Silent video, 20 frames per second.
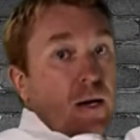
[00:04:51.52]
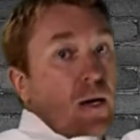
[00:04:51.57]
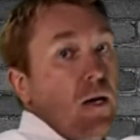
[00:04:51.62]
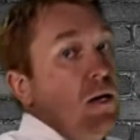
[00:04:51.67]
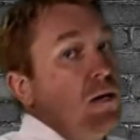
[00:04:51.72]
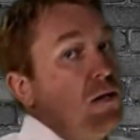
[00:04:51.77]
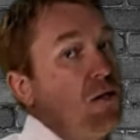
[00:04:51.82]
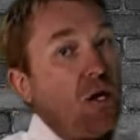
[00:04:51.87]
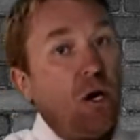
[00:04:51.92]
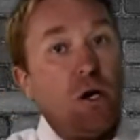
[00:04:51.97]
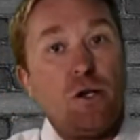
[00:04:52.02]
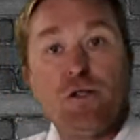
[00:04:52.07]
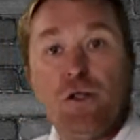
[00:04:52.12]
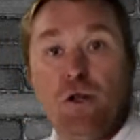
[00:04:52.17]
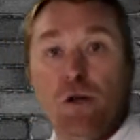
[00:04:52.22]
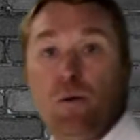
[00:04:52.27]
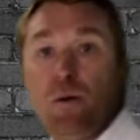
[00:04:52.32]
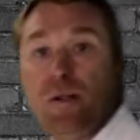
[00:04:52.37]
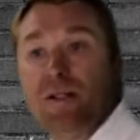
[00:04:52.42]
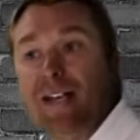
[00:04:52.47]
So
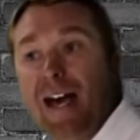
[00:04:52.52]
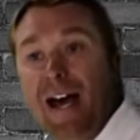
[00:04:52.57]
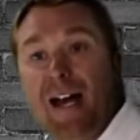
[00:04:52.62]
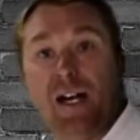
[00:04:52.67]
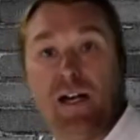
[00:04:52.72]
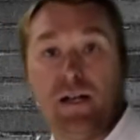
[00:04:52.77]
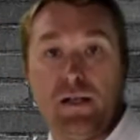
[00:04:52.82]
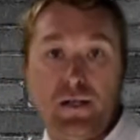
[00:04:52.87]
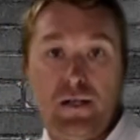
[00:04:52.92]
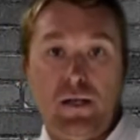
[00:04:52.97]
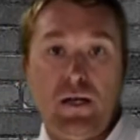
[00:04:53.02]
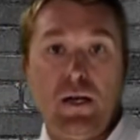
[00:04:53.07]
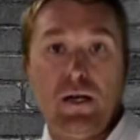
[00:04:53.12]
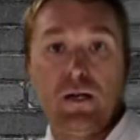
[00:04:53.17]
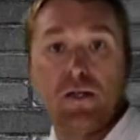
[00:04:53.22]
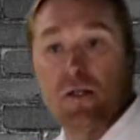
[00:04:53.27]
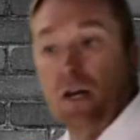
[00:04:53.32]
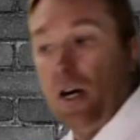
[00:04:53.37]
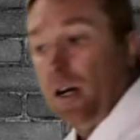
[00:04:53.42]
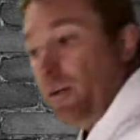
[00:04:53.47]
too with tennis.
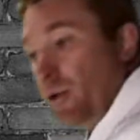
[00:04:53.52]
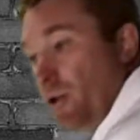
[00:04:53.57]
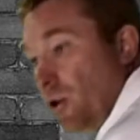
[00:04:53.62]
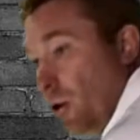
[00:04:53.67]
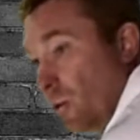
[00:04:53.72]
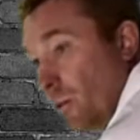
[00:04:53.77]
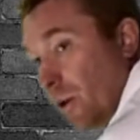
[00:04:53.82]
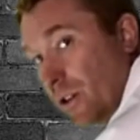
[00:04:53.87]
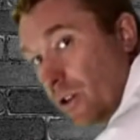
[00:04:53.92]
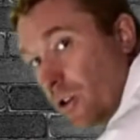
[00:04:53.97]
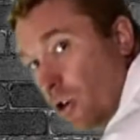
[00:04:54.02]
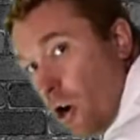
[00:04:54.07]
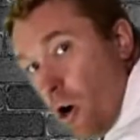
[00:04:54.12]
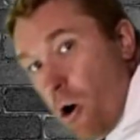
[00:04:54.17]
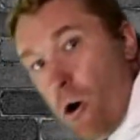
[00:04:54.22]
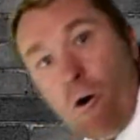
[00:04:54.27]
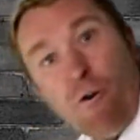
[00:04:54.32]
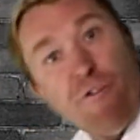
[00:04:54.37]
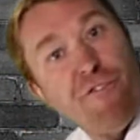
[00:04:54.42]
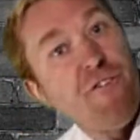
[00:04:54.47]
So too with
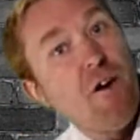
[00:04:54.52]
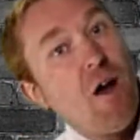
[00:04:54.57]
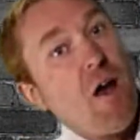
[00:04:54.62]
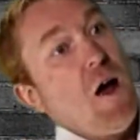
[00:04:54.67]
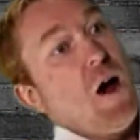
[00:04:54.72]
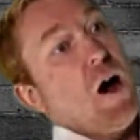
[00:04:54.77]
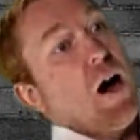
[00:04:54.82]
golf.